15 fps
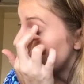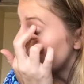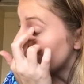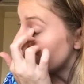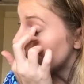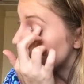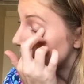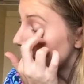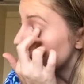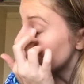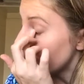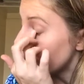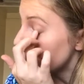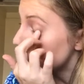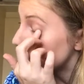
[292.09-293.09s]
And I
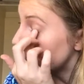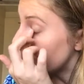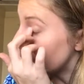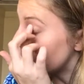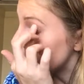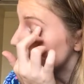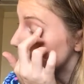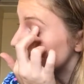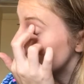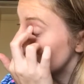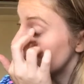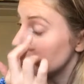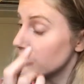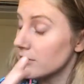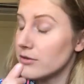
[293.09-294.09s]
found them just
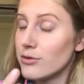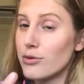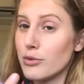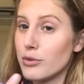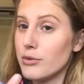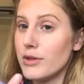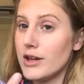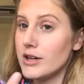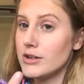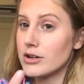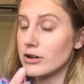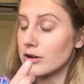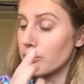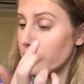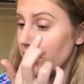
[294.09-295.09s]
through the
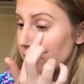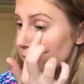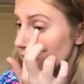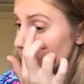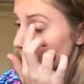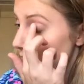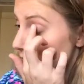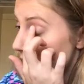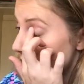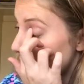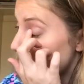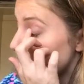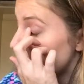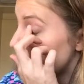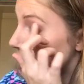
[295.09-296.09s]
interwebs,
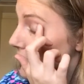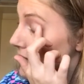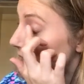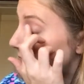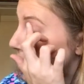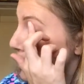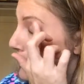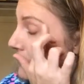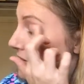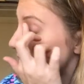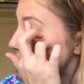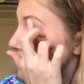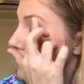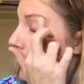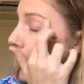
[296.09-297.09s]
and I was
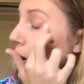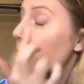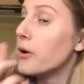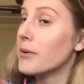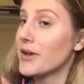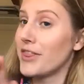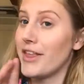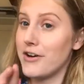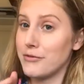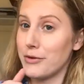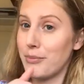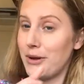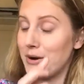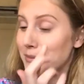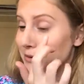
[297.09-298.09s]
so in love
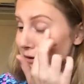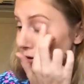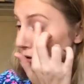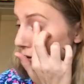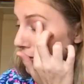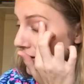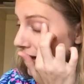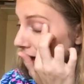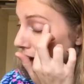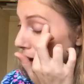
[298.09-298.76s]
with pinup girl clothing.